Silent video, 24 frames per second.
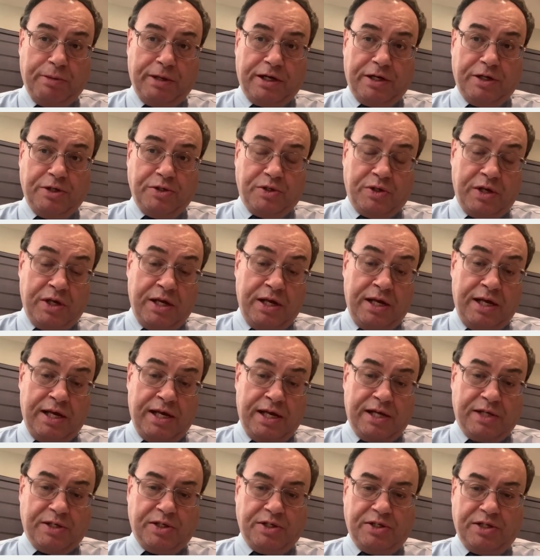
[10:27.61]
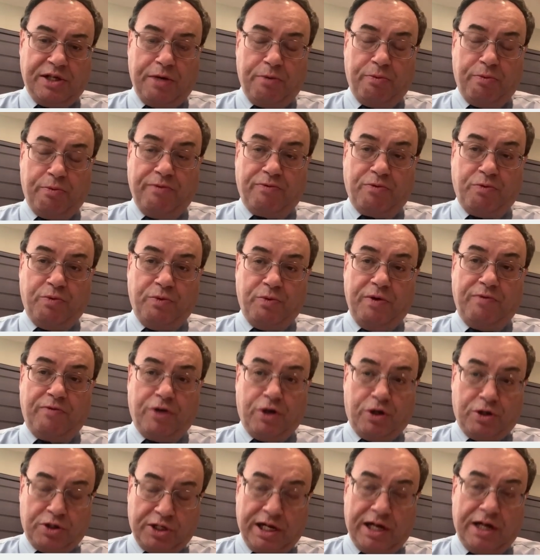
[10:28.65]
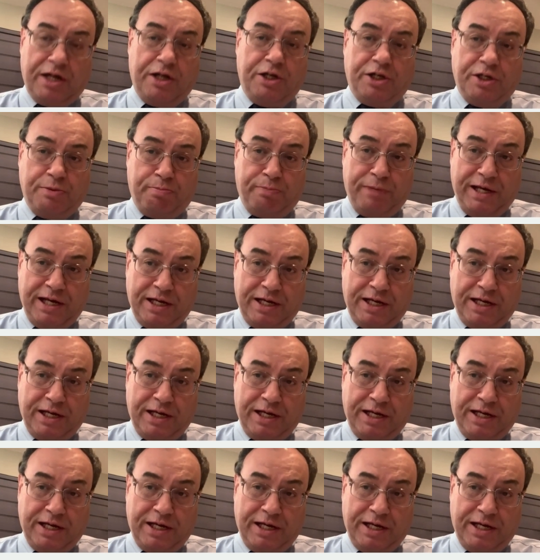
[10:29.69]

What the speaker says: because, as I said, we've got challenges,